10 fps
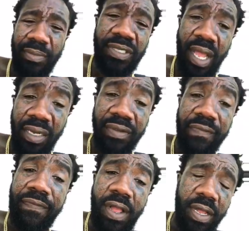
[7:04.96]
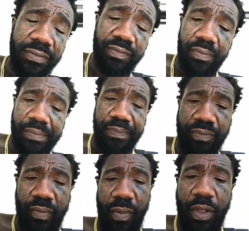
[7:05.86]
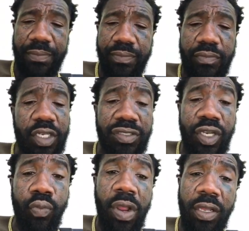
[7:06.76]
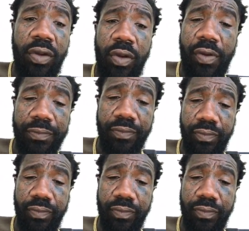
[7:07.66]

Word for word: was hot as fuck. Shit regular, though.